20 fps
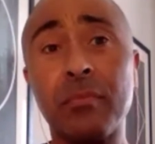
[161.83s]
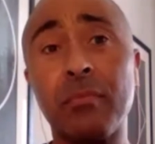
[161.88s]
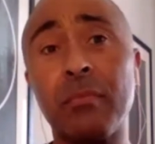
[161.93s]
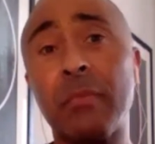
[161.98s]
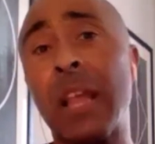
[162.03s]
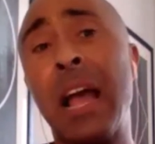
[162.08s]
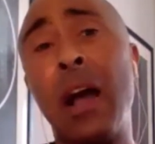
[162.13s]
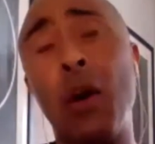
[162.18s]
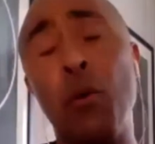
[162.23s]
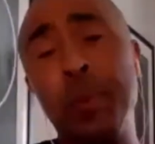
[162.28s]

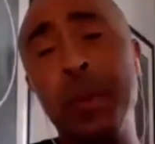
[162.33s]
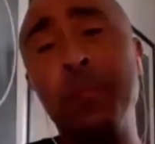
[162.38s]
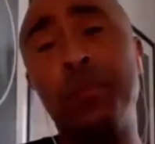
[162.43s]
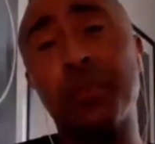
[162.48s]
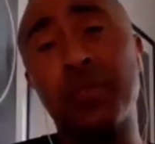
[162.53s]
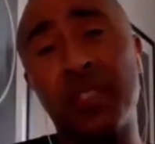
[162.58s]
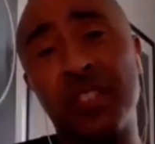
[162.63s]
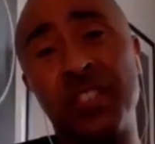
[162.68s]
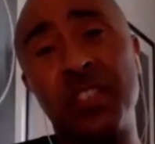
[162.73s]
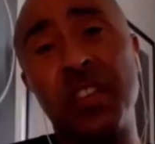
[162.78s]
how people
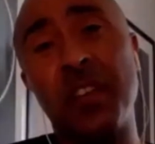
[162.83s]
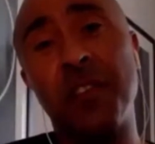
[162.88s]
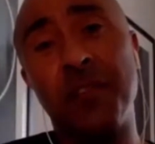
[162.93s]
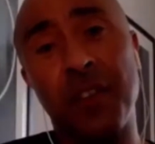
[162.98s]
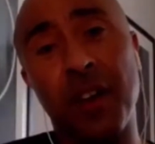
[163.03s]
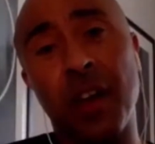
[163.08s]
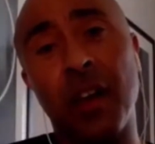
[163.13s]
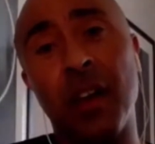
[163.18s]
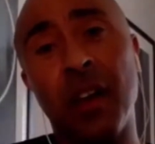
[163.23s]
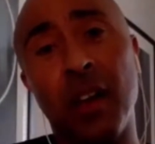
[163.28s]

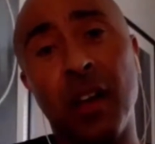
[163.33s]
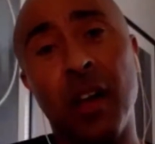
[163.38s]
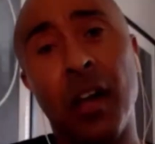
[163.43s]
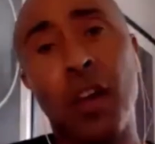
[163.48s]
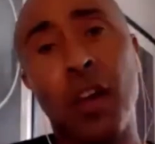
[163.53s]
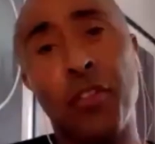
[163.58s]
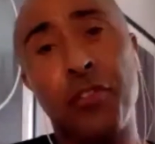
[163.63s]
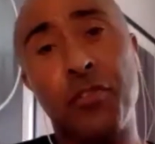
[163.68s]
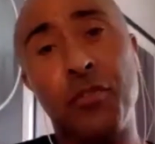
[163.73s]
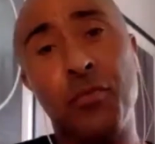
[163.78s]
suffer
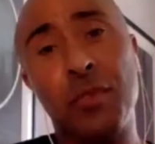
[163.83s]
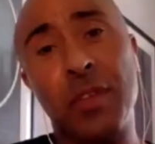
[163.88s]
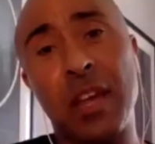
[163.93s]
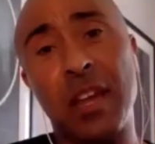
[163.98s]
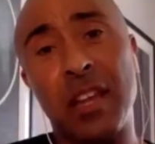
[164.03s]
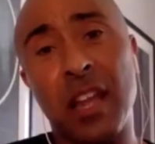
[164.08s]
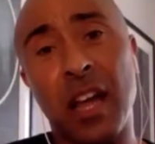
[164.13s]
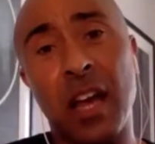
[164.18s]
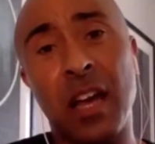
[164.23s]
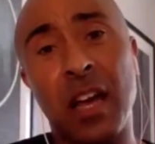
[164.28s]
through their
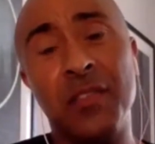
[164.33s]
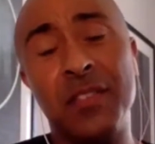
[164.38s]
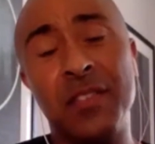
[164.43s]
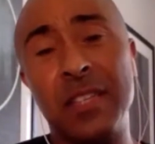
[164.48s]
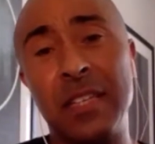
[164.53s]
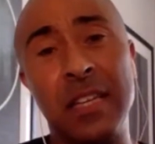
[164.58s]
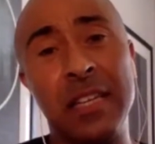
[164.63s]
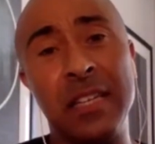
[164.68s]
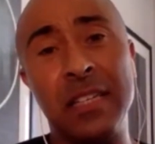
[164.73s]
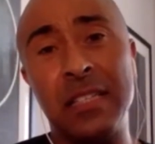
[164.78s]
lives
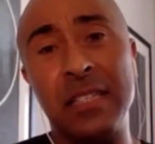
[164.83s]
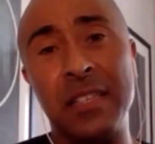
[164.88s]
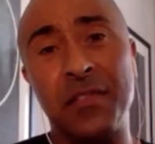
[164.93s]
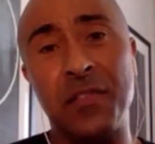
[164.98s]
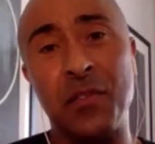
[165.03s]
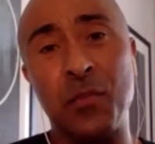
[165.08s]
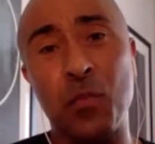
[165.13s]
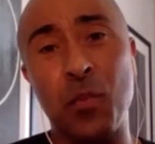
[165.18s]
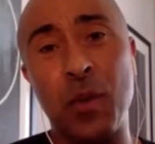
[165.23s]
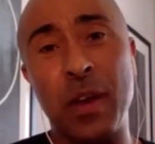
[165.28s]
in
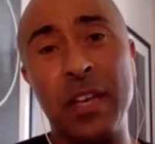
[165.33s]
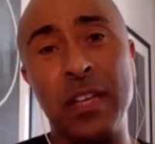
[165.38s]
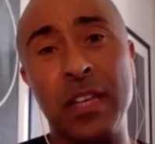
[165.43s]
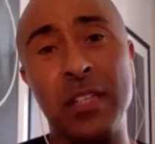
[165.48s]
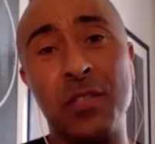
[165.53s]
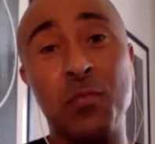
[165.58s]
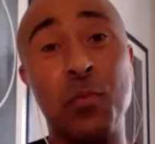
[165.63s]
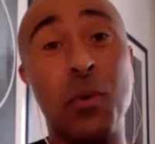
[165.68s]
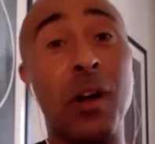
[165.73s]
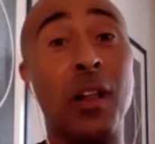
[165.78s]
different
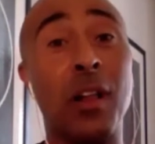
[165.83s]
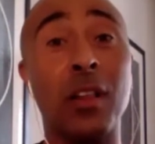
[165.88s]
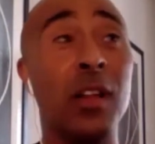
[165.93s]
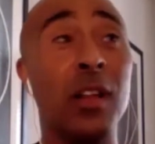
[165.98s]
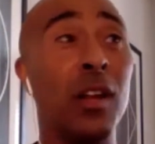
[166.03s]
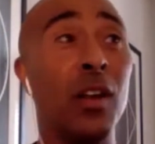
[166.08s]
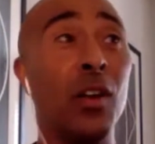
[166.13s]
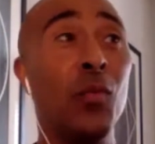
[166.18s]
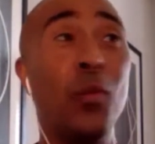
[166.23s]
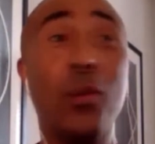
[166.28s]
ways. Well,
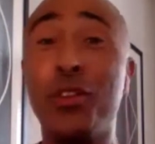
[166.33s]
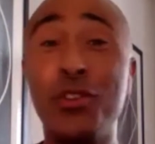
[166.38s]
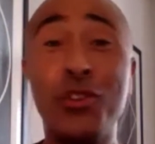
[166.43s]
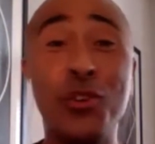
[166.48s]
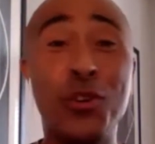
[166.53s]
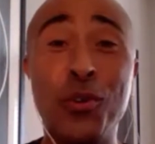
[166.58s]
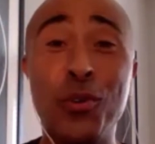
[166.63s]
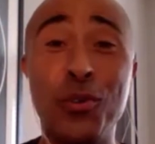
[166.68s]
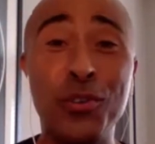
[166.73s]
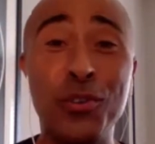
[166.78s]

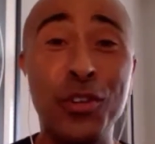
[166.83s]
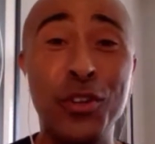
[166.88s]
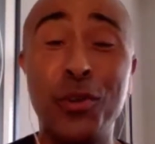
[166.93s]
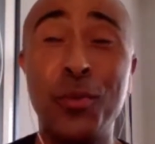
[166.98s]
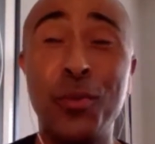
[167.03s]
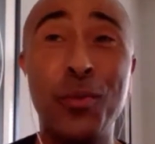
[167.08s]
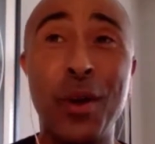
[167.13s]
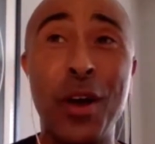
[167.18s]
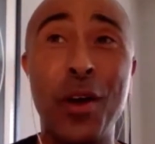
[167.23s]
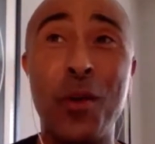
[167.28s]

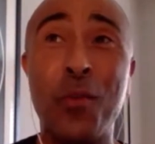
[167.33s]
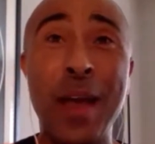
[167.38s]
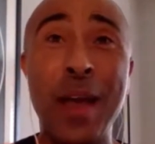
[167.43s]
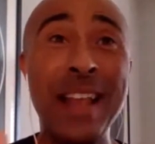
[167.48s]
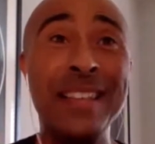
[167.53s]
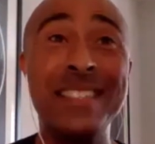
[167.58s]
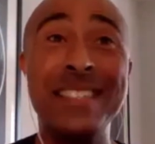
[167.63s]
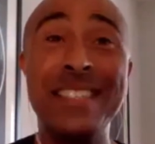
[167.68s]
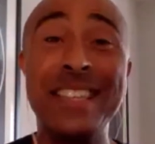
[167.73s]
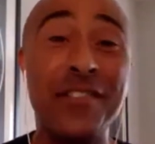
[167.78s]
a
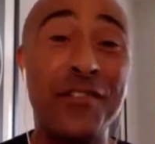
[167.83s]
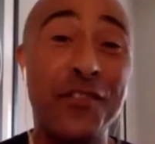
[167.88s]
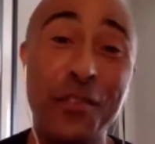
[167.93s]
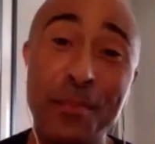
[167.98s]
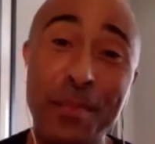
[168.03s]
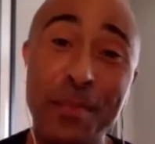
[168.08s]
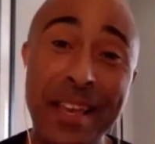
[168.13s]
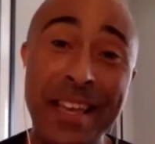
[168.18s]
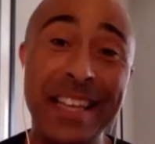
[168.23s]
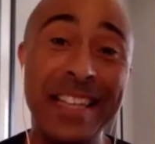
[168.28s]
Wednesday for
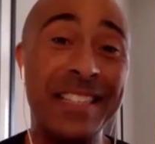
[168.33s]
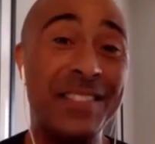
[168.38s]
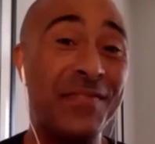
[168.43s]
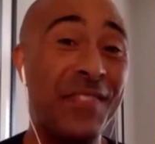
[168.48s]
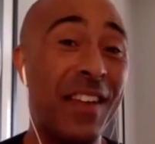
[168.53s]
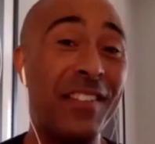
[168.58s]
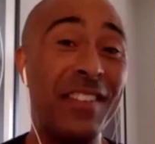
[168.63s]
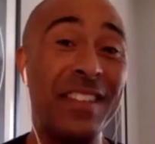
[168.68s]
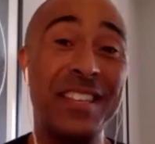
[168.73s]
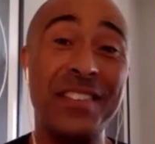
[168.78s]
me is
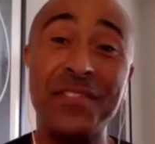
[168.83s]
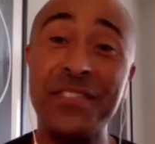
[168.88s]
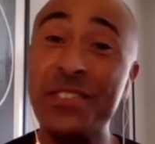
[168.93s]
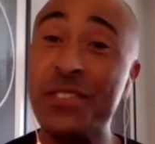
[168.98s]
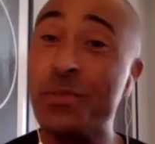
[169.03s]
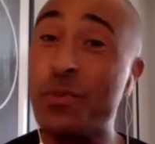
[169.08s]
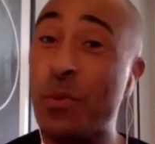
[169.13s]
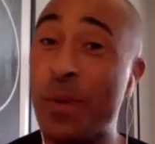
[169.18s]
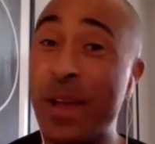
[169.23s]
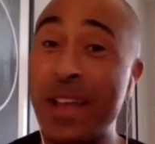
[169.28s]
very different
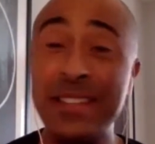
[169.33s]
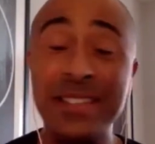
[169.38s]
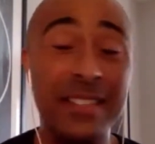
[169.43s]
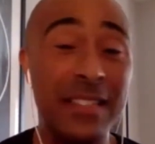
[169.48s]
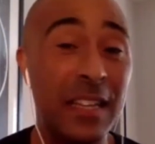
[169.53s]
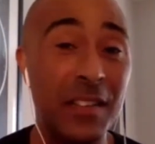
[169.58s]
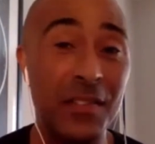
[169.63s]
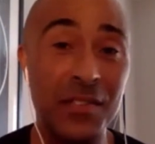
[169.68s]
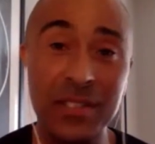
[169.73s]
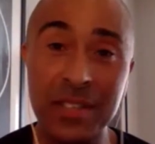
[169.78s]
to a
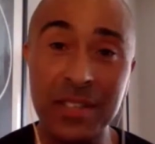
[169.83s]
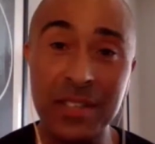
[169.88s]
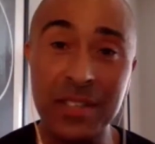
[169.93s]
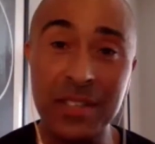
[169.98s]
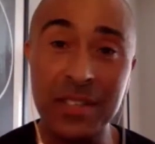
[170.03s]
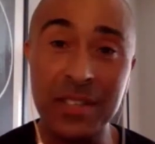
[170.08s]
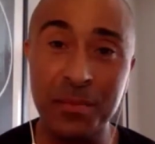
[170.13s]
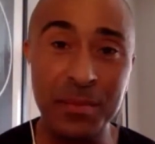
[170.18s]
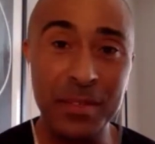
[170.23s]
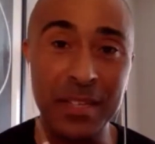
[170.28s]
Wednesday
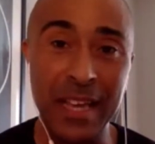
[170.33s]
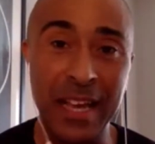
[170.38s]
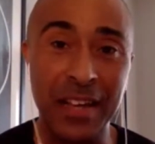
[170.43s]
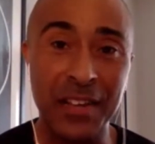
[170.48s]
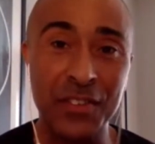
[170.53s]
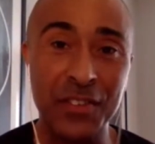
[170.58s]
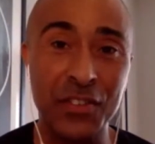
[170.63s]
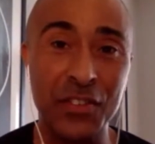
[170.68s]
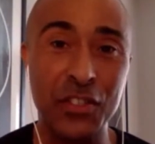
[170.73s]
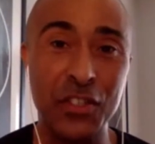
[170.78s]
for somebody
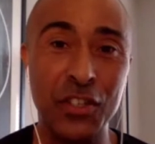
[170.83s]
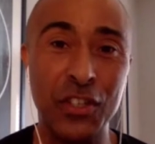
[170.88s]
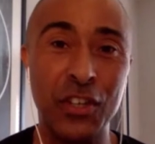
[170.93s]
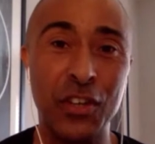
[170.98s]
else,